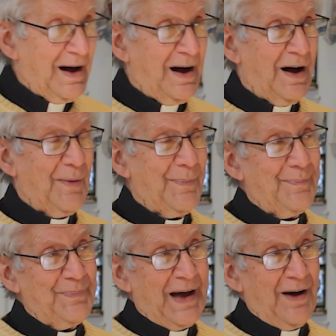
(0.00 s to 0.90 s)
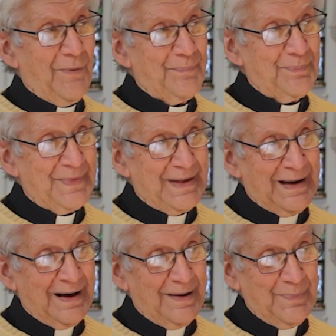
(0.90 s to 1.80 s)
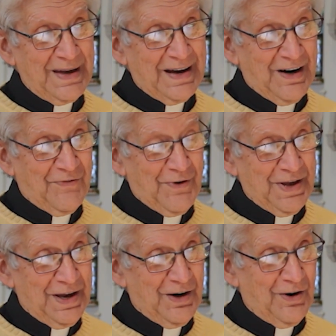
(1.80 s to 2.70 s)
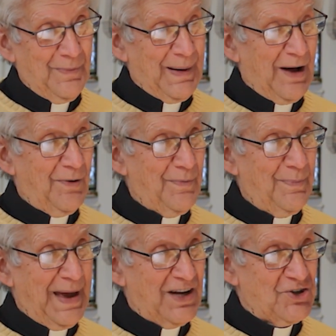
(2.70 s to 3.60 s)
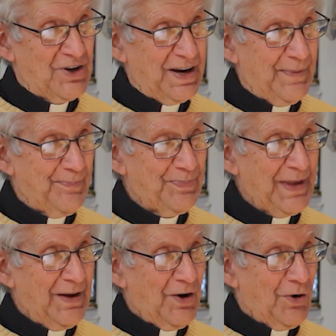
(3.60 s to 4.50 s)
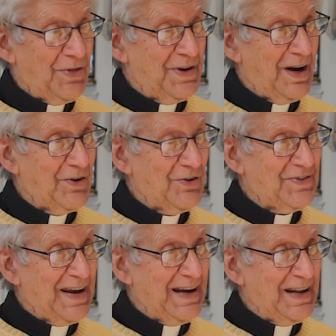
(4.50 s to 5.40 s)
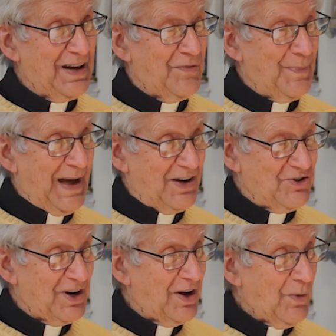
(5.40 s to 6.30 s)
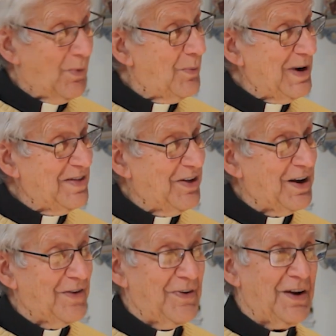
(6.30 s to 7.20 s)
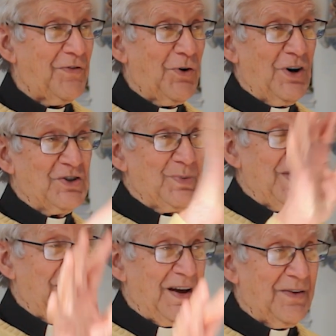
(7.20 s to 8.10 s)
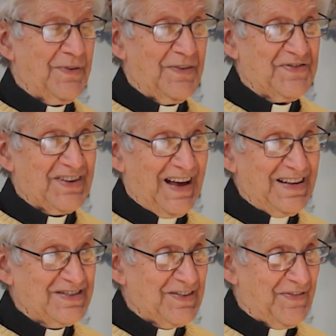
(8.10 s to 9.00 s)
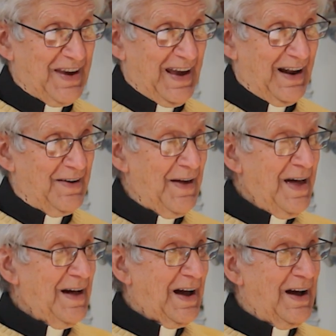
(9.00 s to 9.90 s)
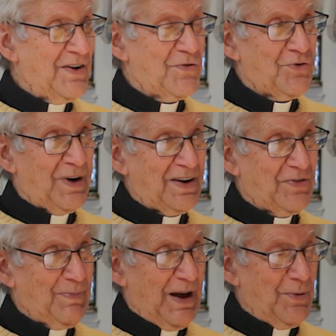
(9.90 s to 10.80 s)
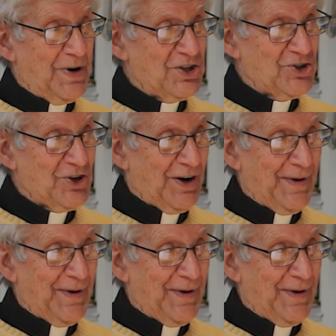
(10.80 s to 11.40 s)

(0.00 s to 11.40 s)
Now, be careful here about magic or the understanding of magic. When we think of it, of course, we think of it as sleights of hand, kind of tricks by which